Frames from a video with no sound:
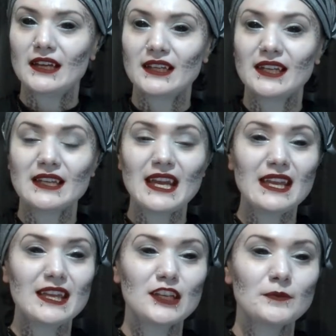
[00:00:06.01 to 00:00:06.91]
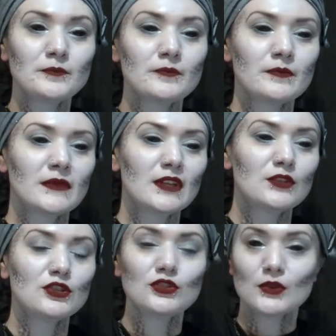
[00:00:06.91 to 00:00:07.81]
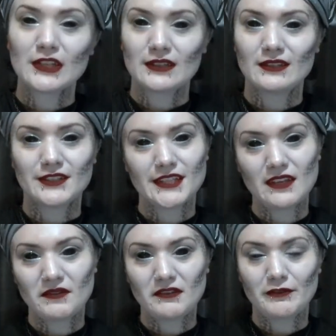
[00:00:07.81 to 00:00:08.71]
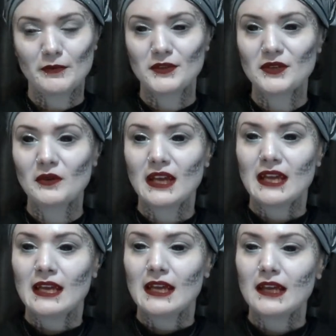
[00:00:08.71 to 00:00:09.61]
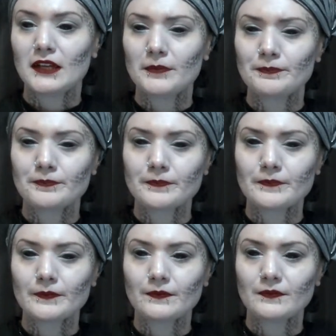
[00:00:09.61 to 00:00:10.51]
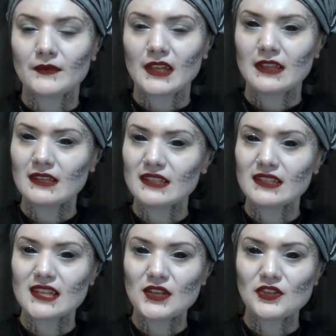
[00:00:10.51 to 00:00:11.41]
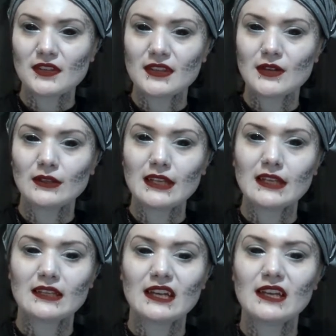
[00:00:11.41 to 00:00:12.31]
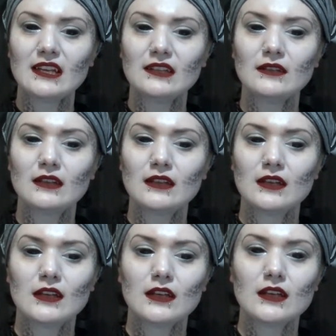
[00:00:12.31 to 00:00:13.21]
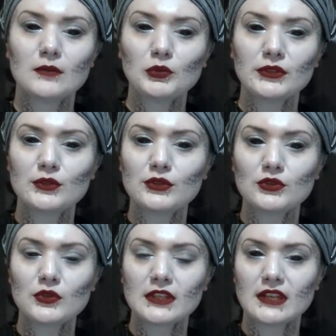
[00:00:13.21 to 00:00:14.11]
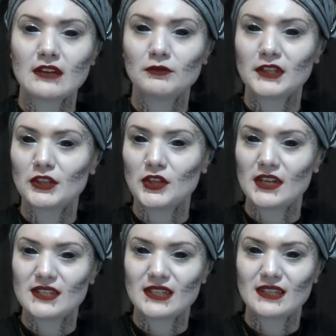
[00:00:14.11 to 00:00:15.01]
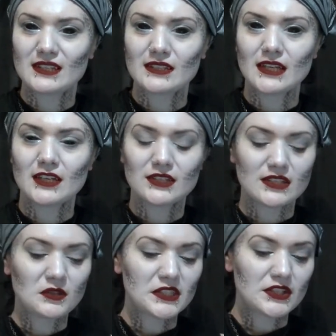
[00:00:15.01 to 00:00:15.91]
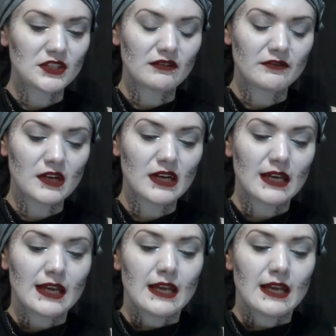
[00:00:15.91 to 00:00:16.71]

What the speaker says: Canadian short TV film. So I think this is actually the only Canadian produced short that I've run across in this entire series so far.